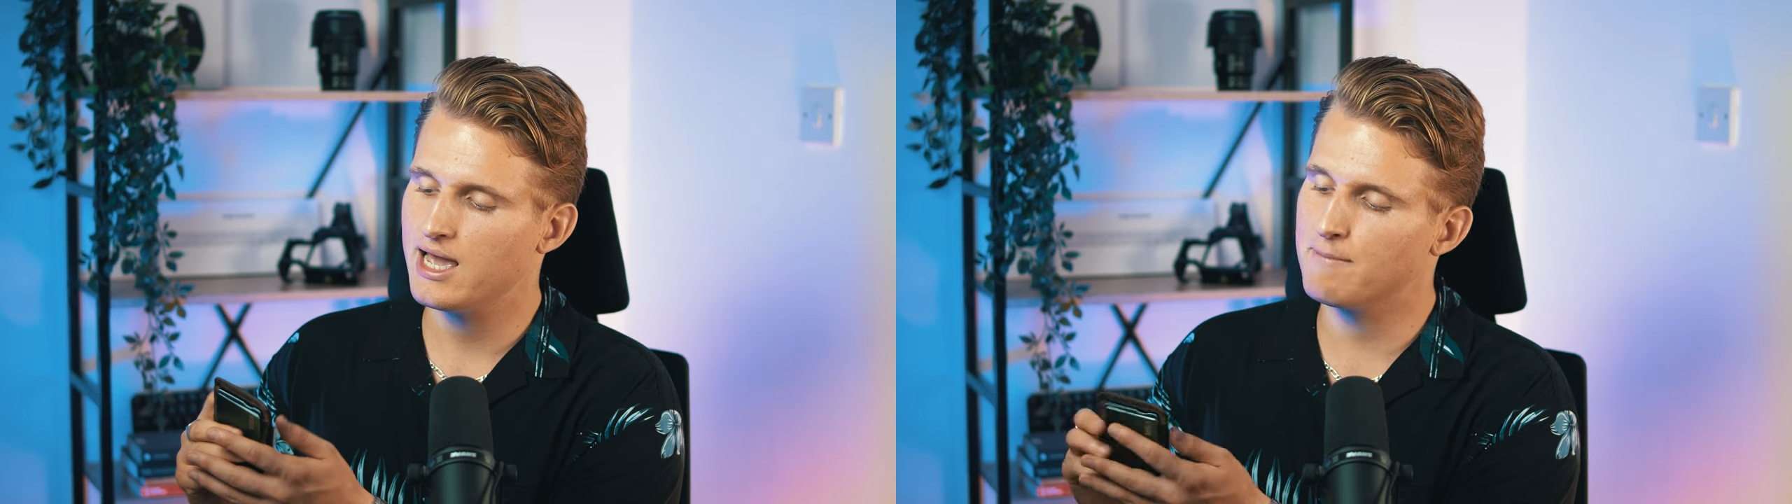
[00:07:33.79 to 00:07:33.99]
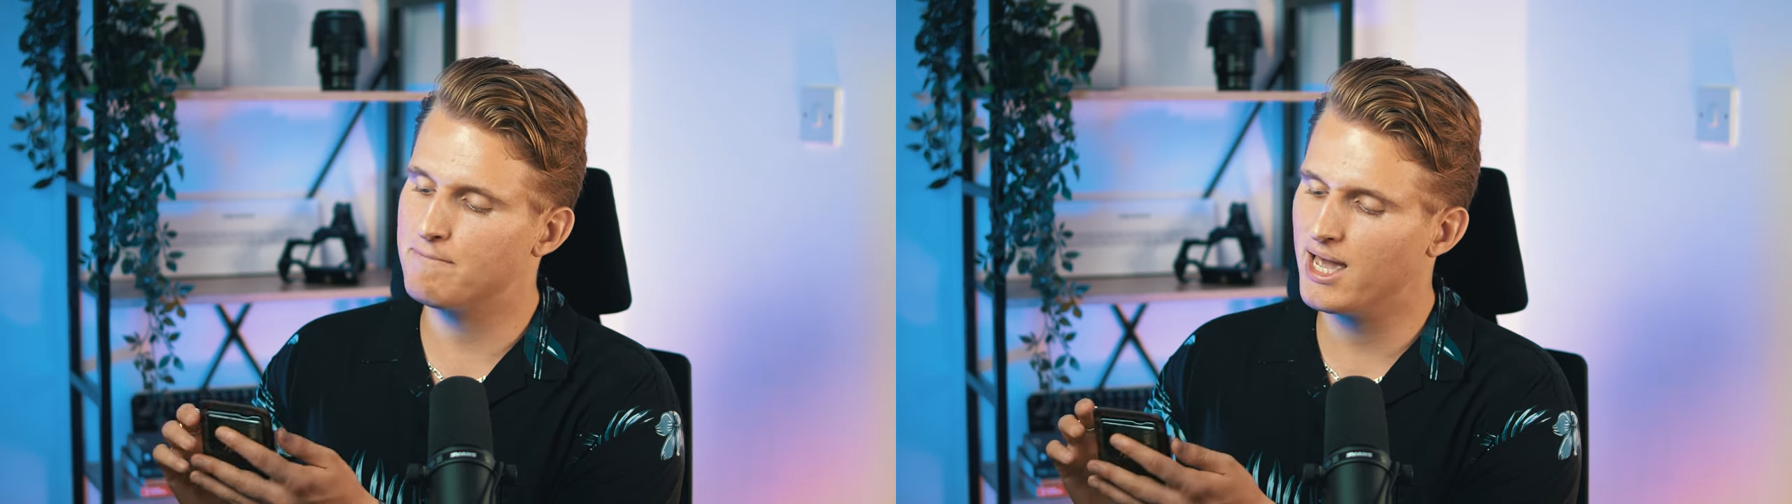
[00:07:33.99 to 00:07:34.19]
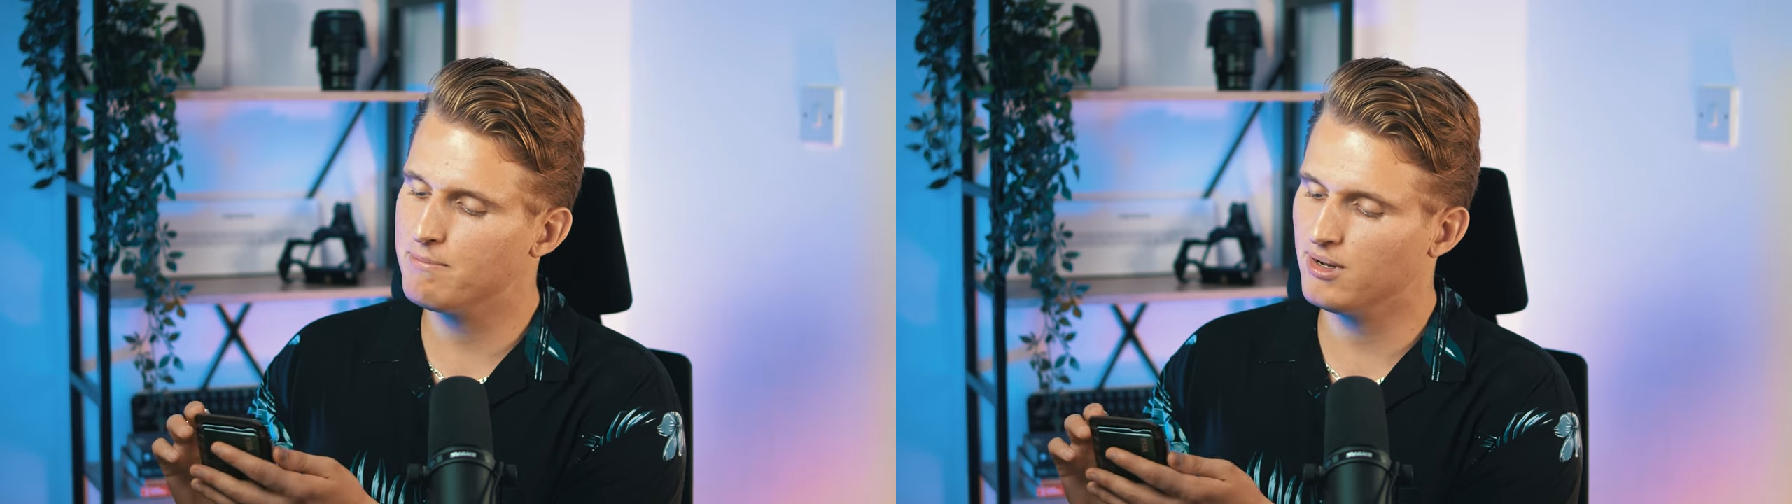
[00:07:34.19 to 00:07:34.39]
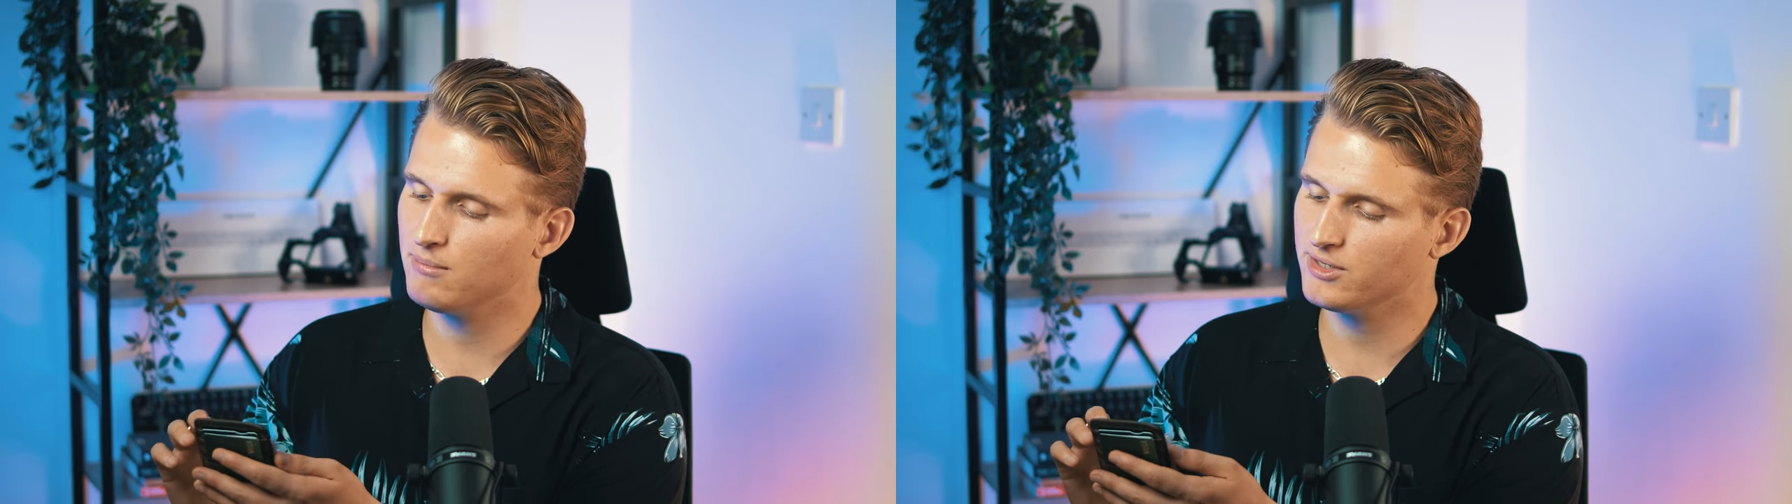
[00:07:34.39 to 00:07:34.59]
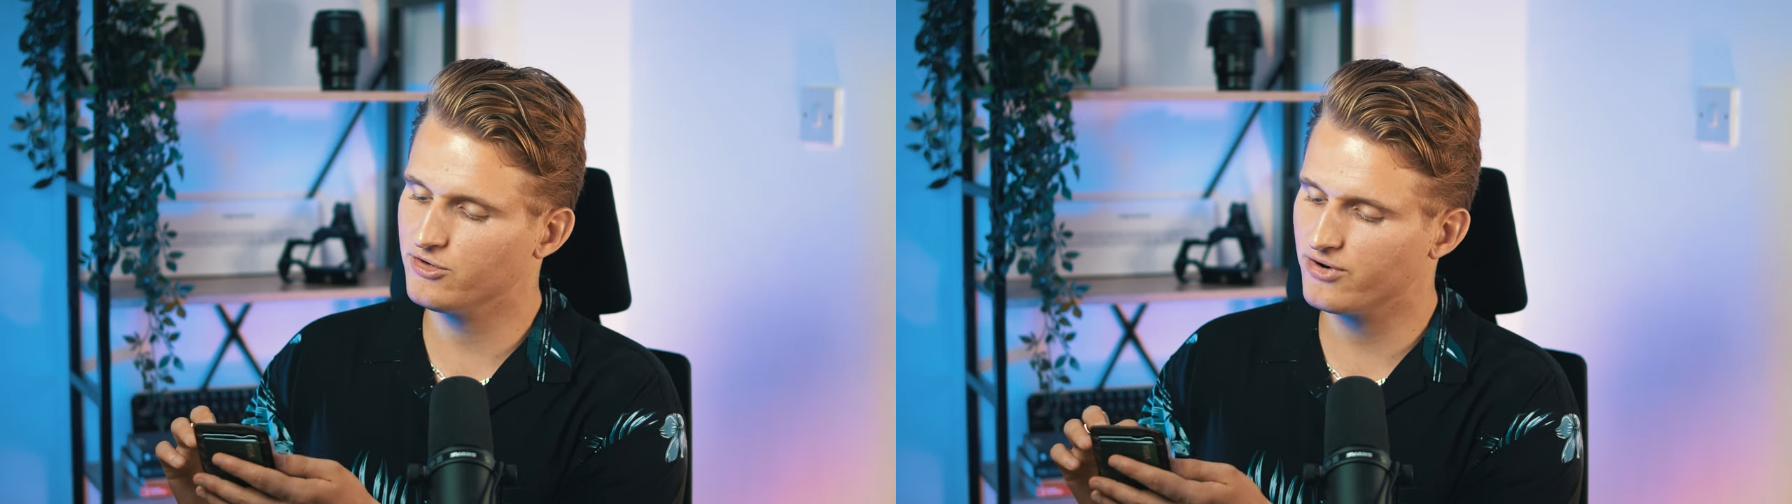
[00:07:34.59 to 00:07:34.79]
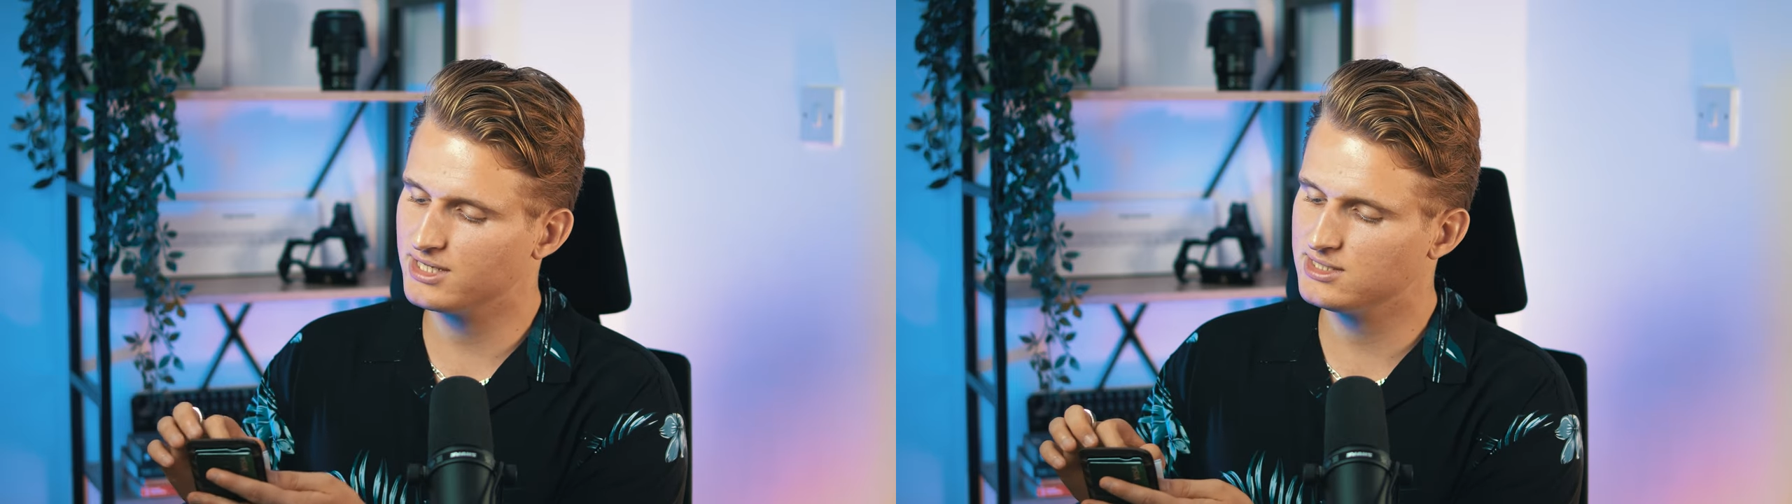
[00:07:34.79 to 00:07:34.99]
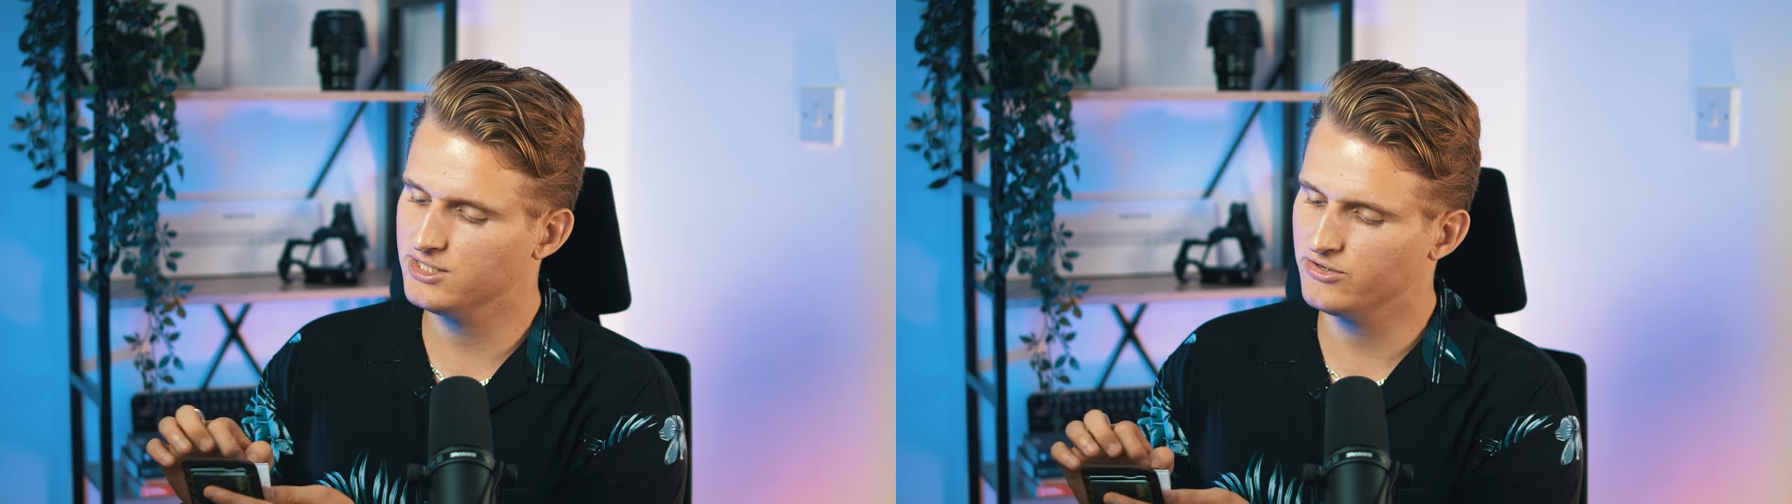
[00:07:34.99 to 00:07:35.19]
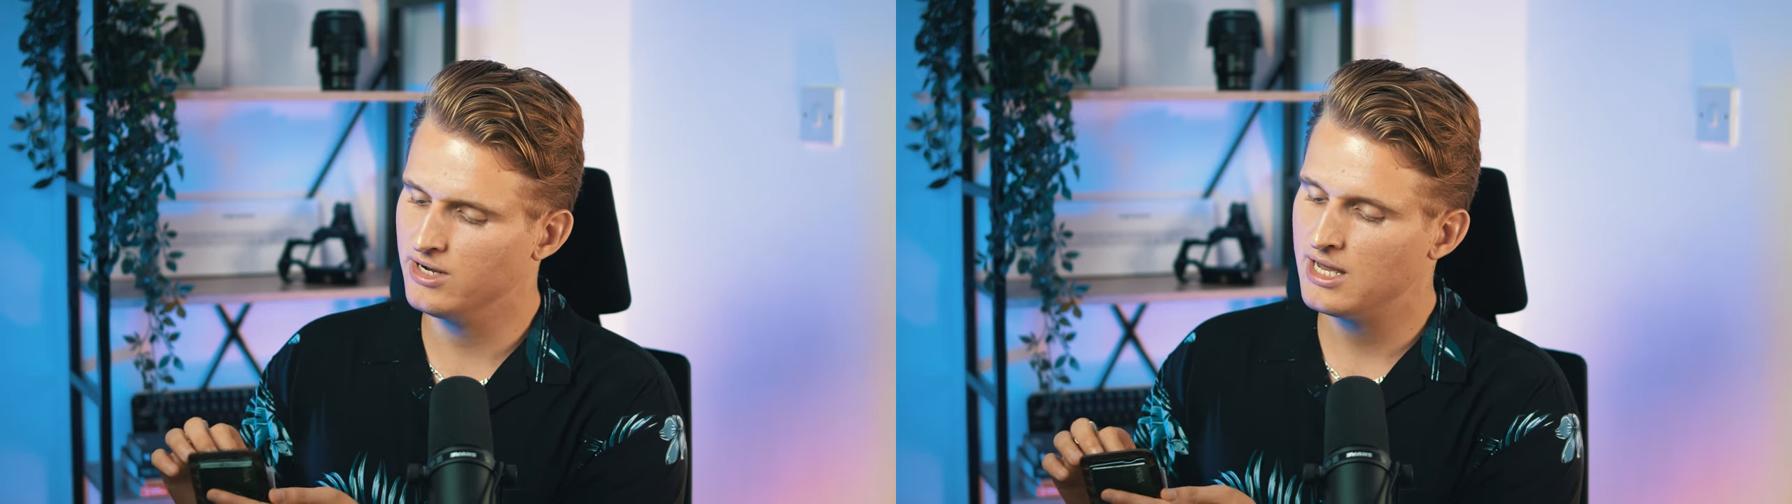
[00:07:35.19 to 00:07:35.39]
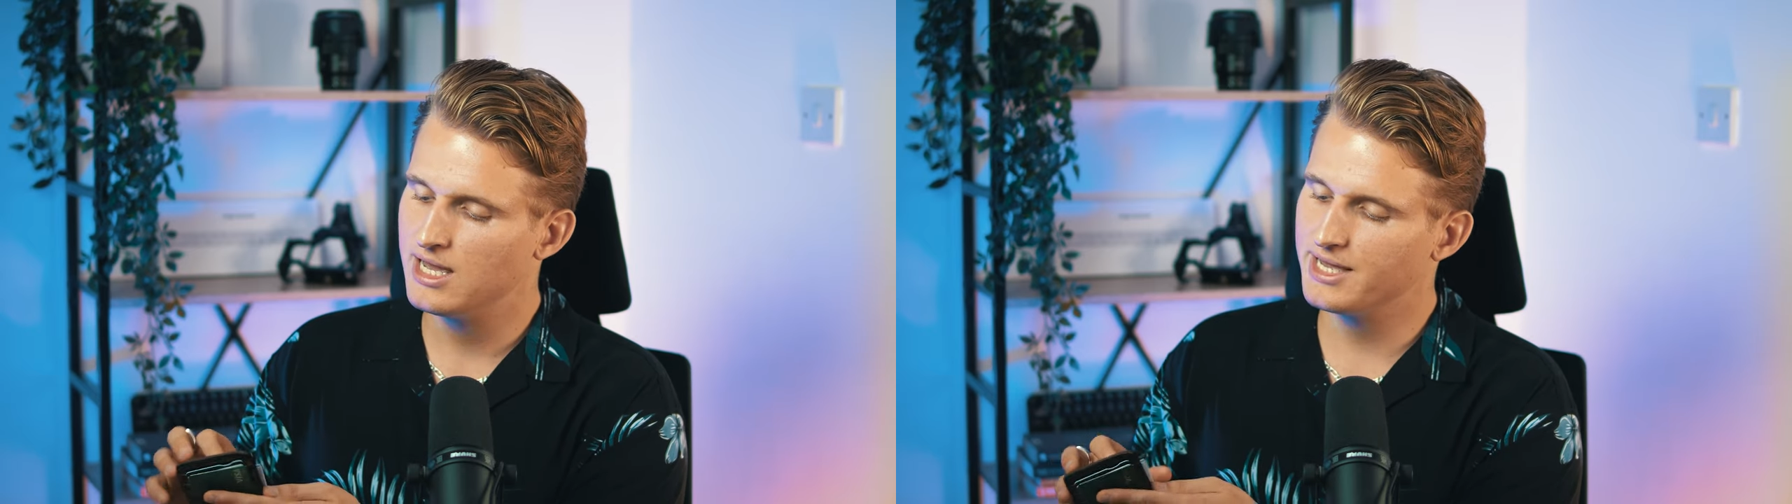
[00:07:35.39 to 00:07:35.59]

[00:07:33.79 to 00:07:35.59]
and paper money right here